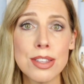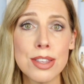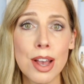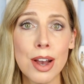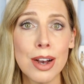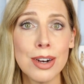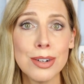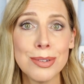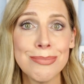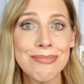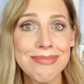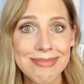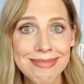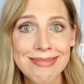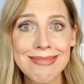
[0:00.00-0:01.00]
so
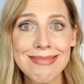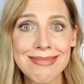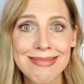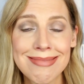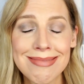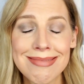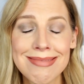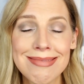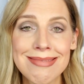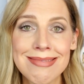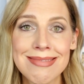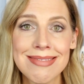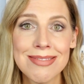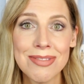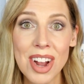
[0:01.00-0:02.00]

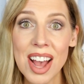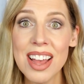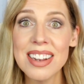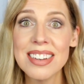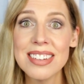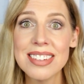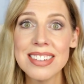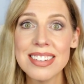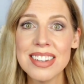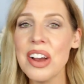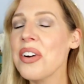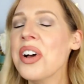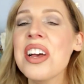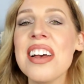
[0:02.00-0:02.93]
run. No.